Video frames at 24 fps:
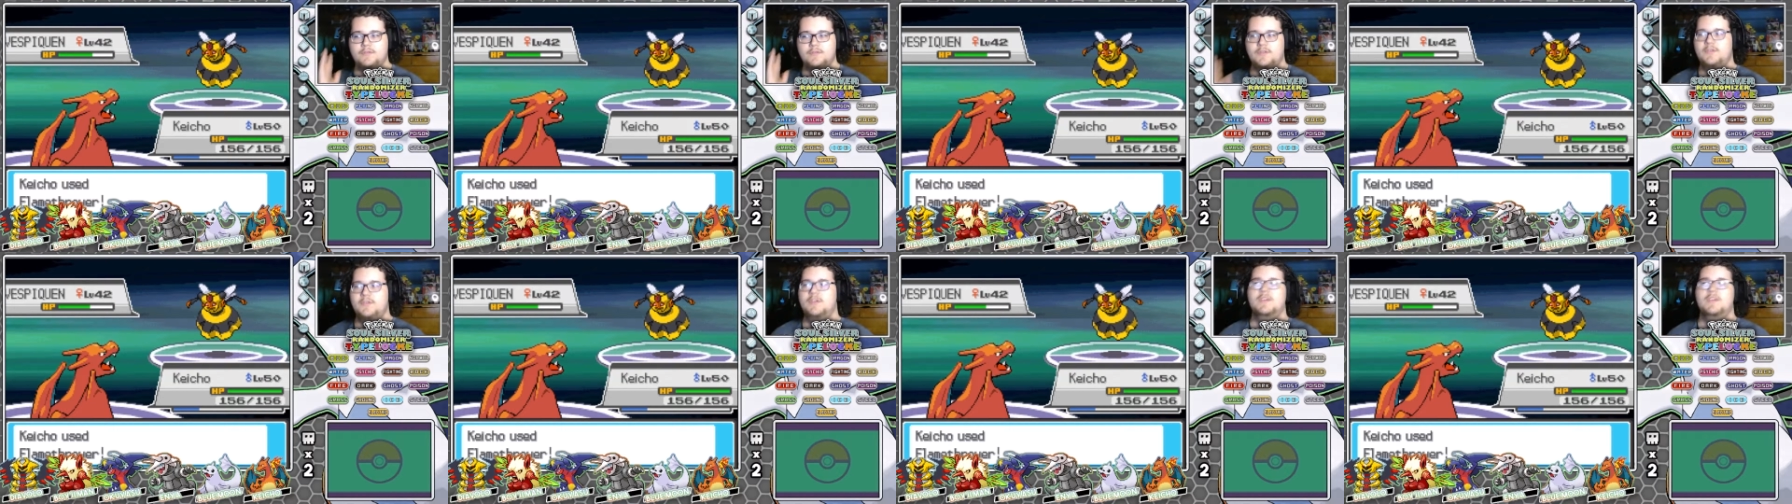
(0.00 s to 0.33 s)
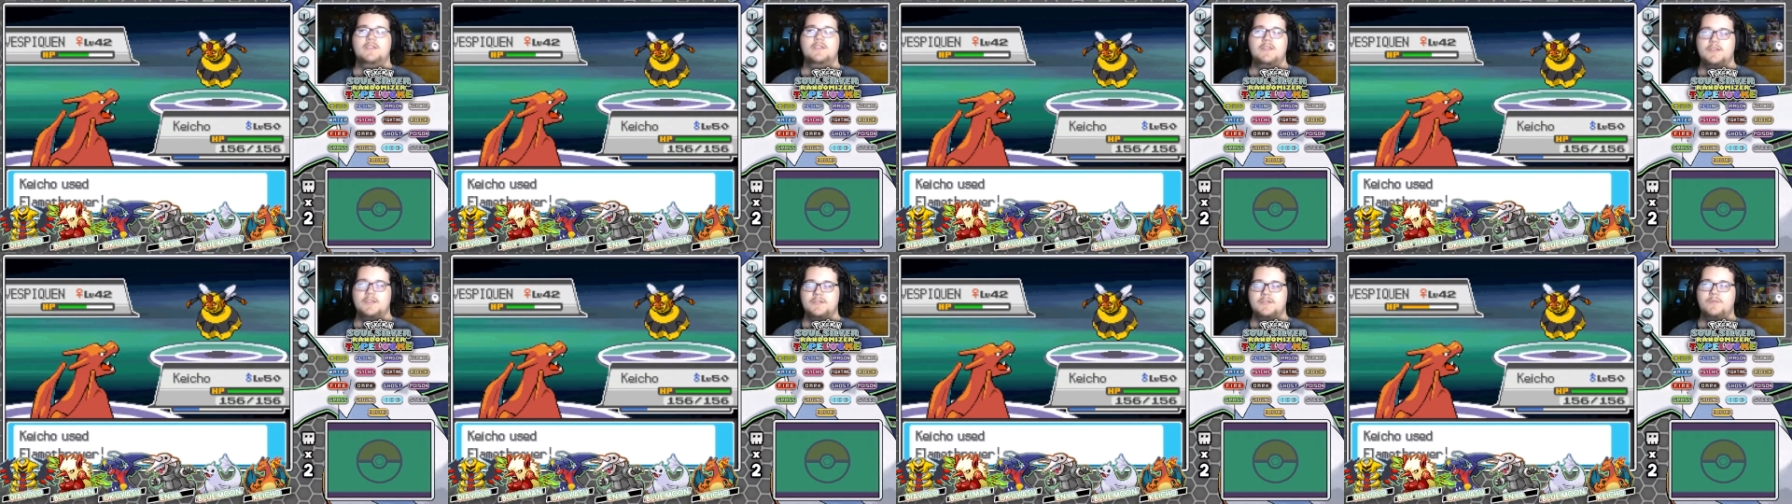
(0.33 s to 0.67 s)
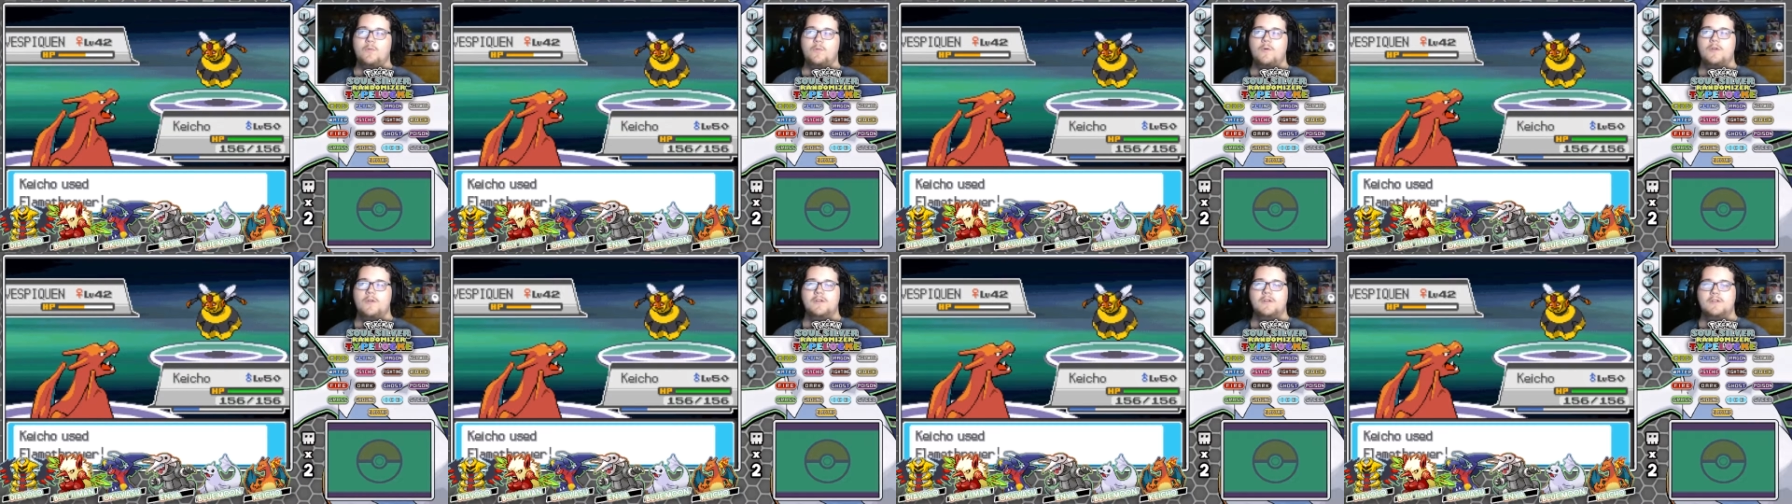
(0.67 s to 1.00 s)
this
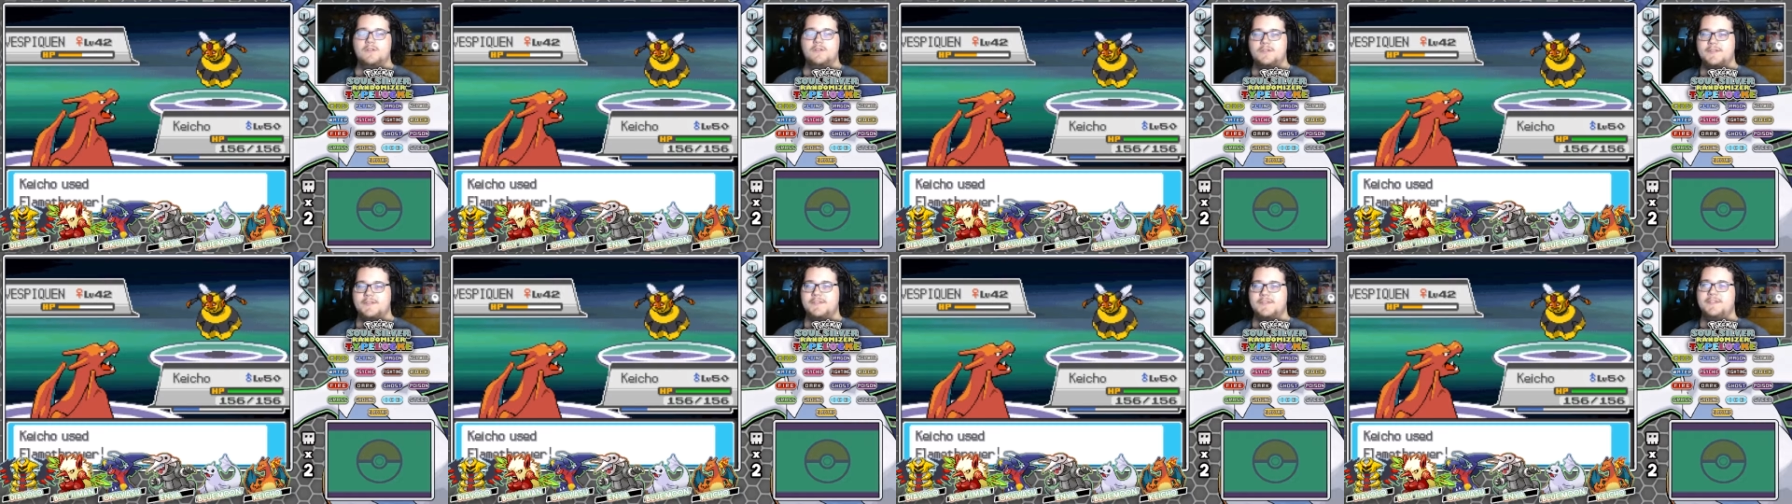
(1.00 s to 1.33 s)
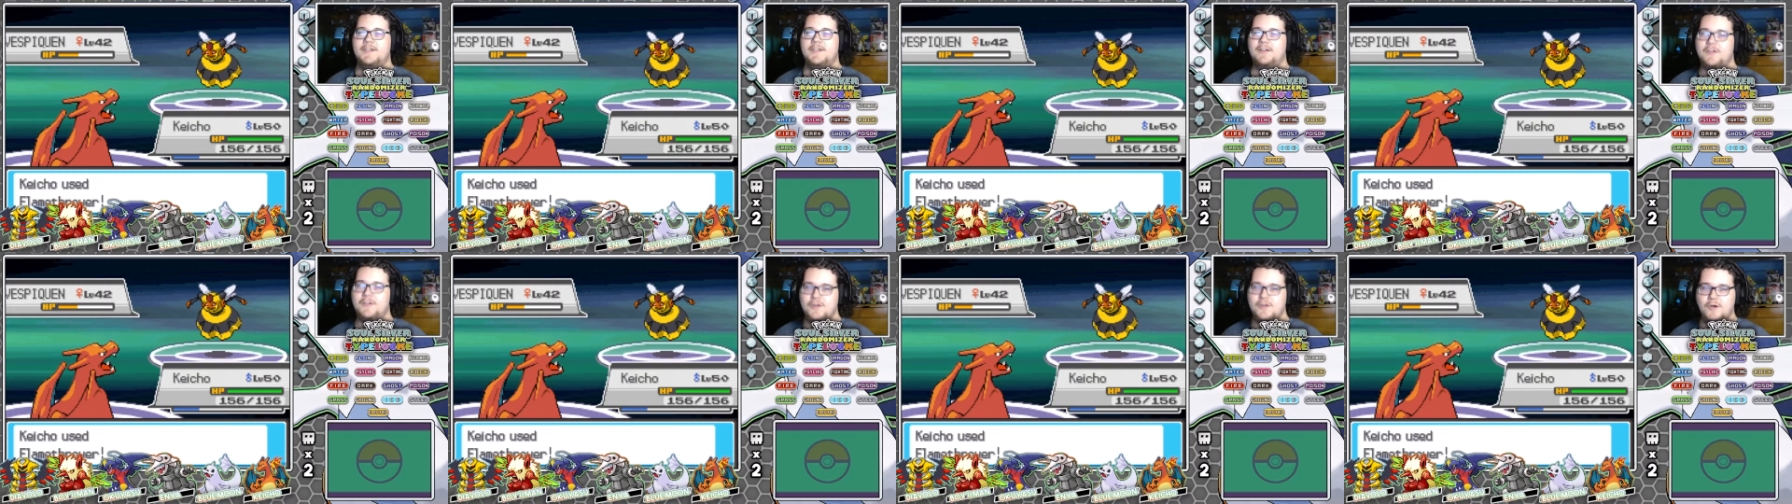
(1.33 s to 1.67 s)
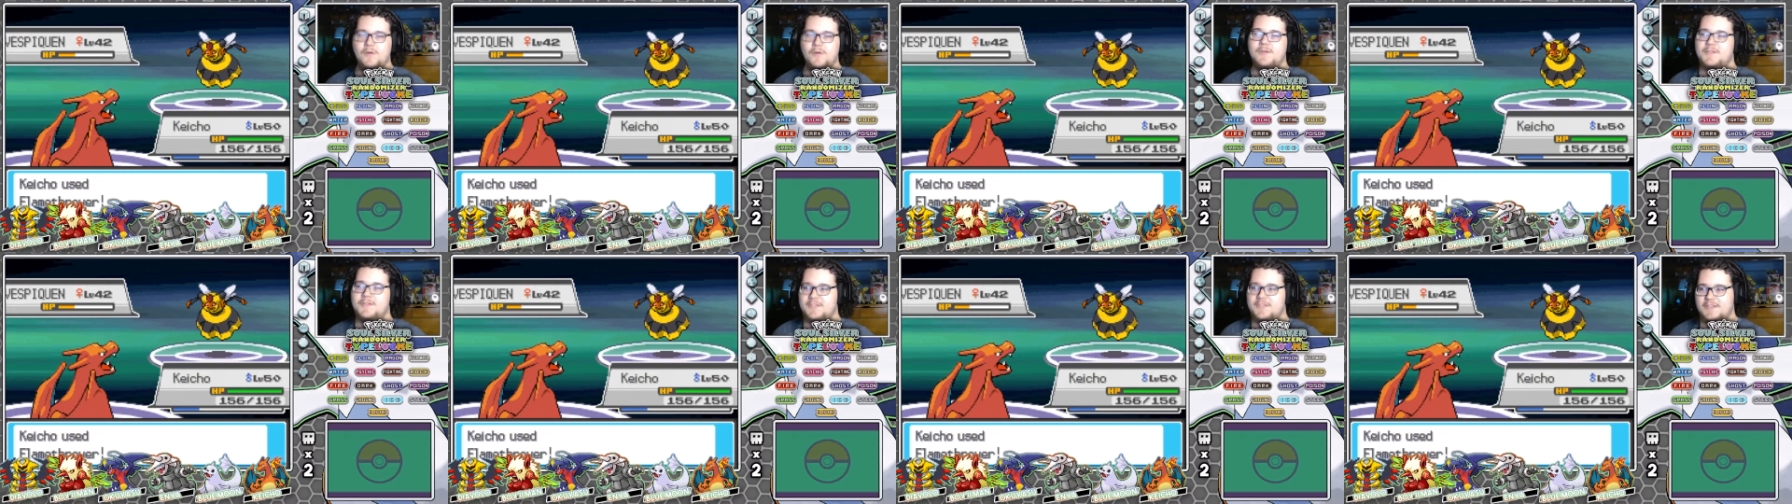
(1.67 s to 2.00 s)
one, since I
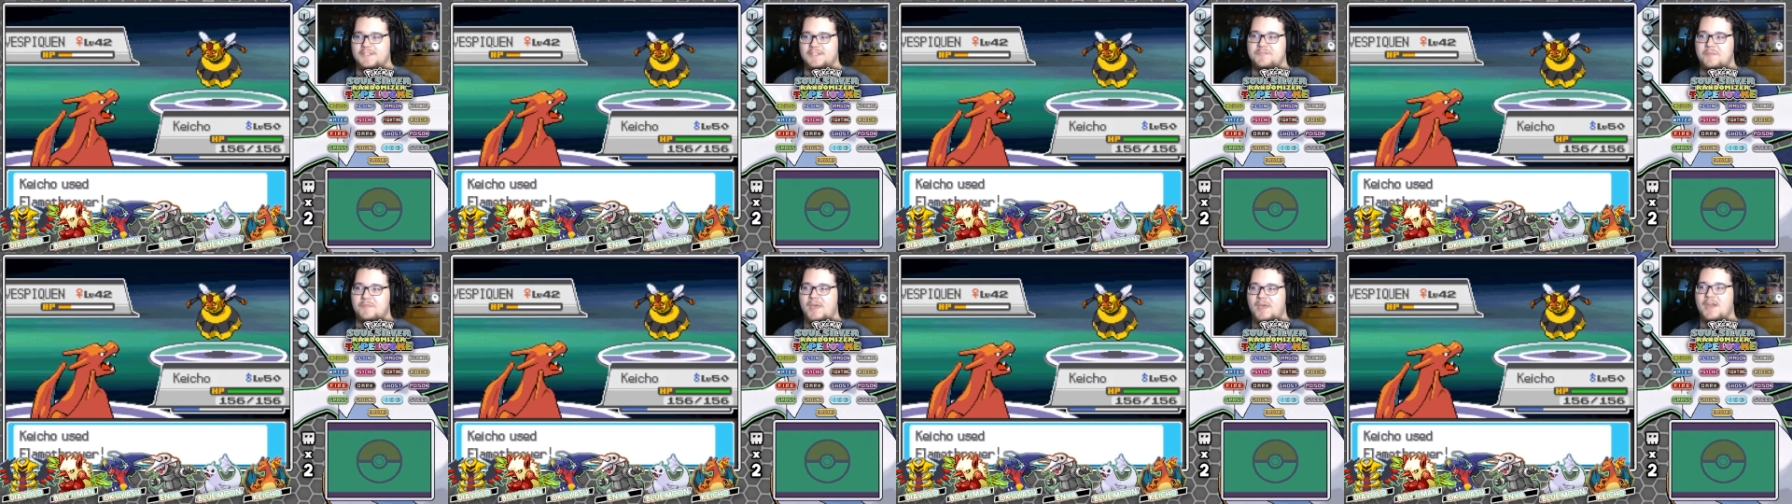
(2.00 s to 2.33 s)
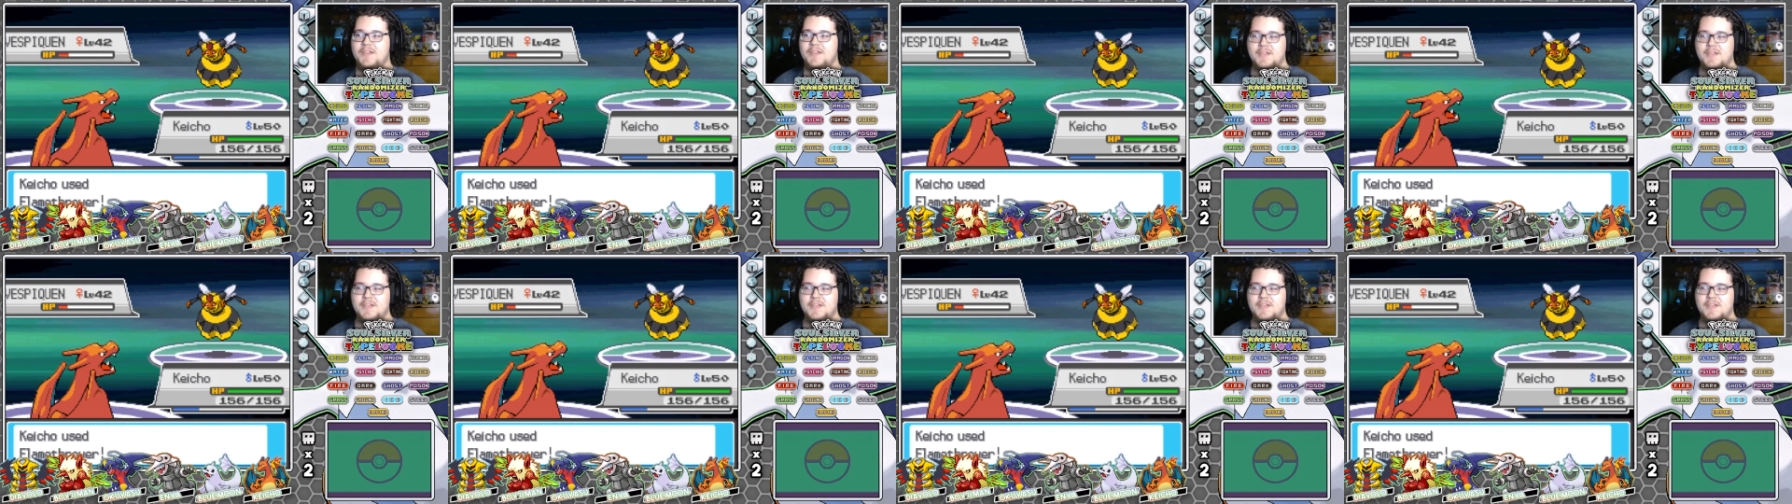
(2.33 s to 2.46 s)
noticed it's Matty